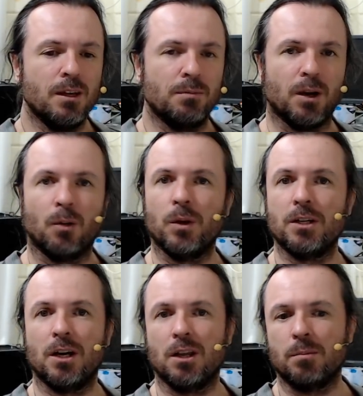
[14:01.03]
I went
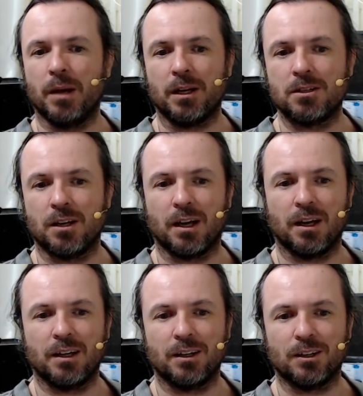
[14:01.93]
down to the bank
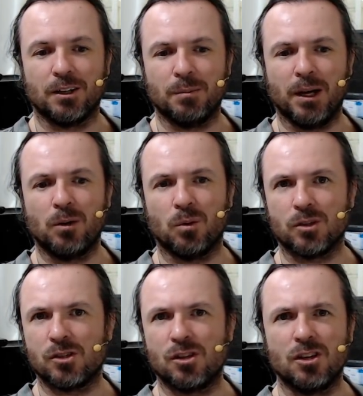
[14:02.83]
today, and the bank
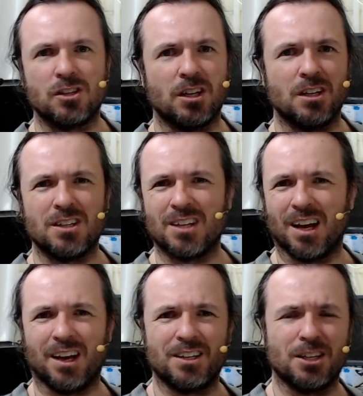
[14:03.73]
wants 13 to
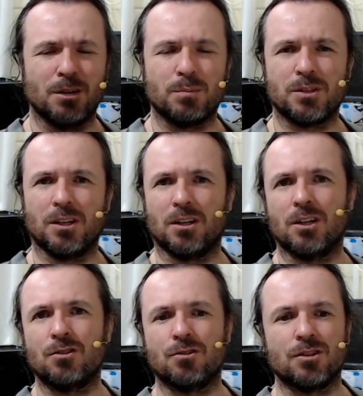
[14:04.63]
18%
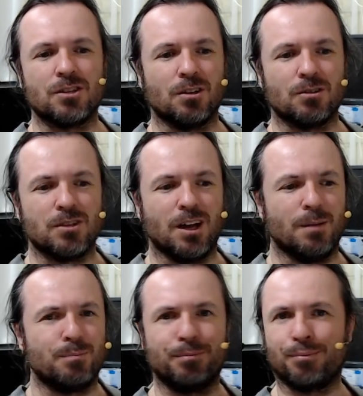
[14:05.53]
interest, and I was like,
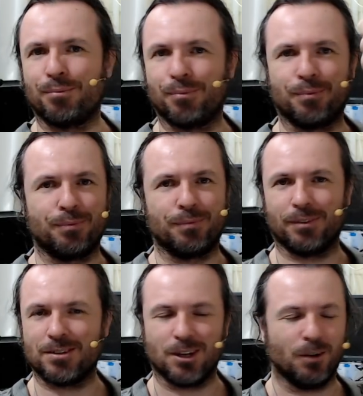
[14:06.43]

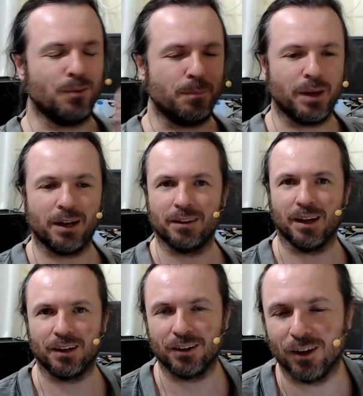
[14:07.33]
so I'm not paying
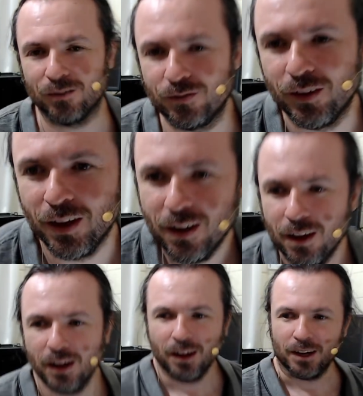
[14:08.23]
that, you know.
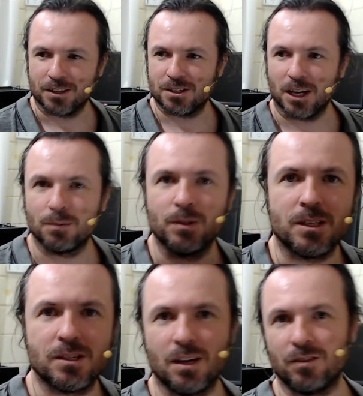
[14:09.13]
It's taken me
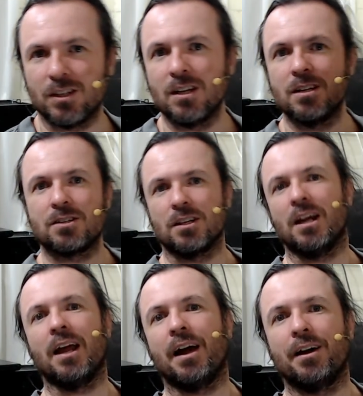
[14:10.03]
7 years to
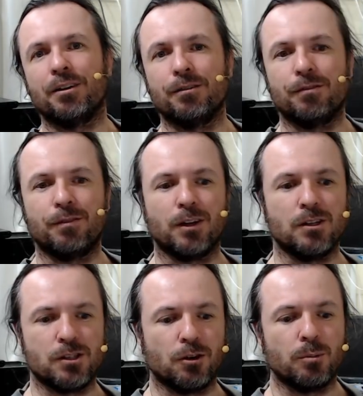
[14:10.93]
get out of
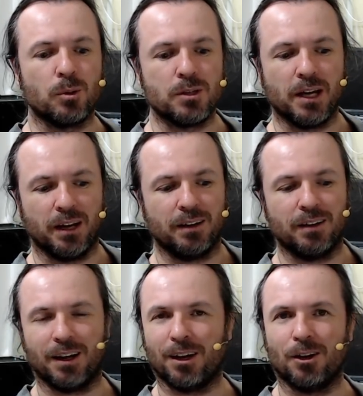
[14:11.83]
considerable debt,
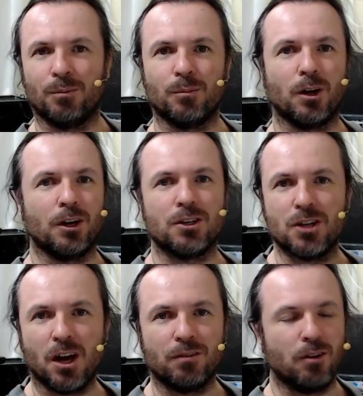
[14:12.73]
and I'm not going to
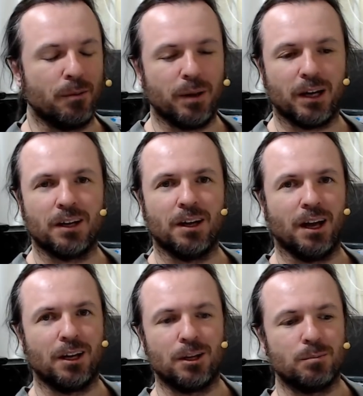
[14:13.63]
dive right back in at
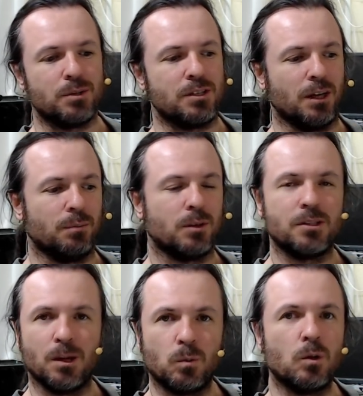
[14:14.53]
18% because
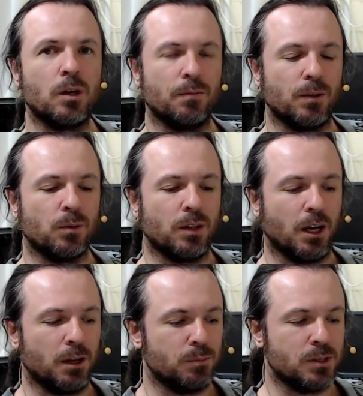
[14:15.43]
they will hit me with
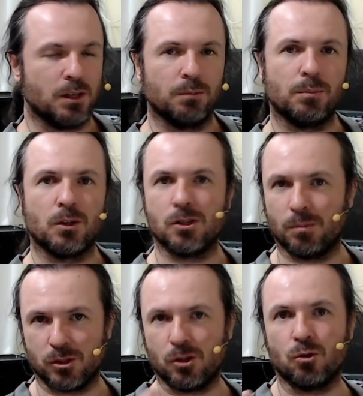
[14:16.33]
18% because I'm
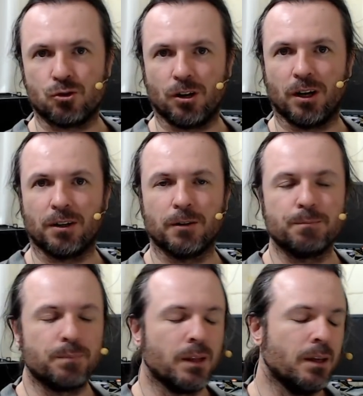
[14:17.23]
a sole trader.
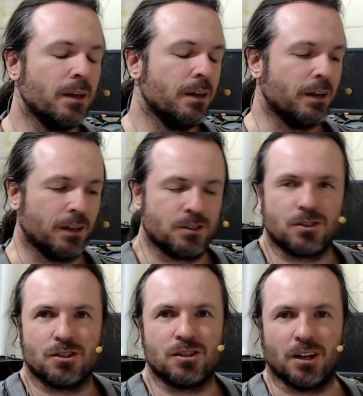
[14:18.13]
It's
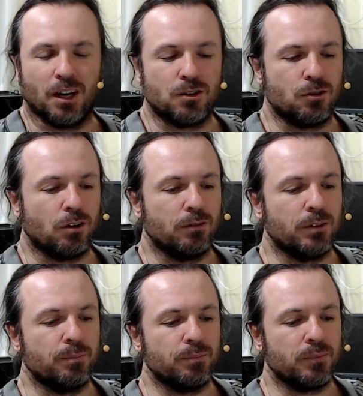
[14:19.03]
just the nature of it.